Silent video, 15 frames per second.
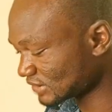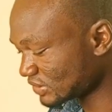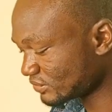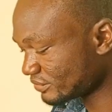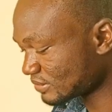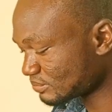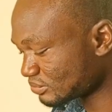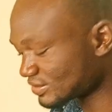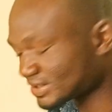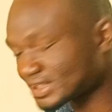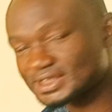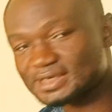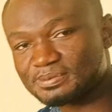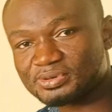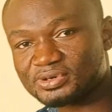He will
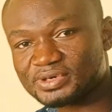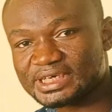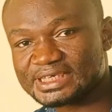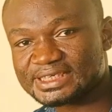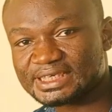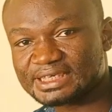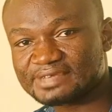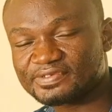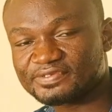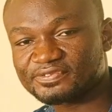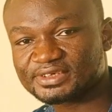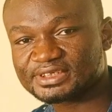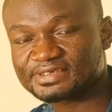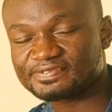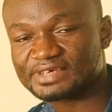process the pork and sell it for
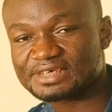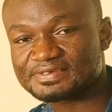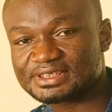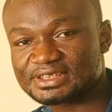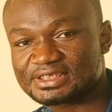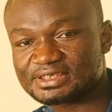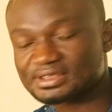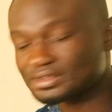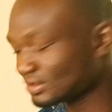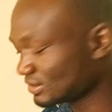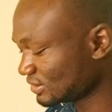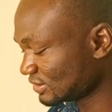45 cedis.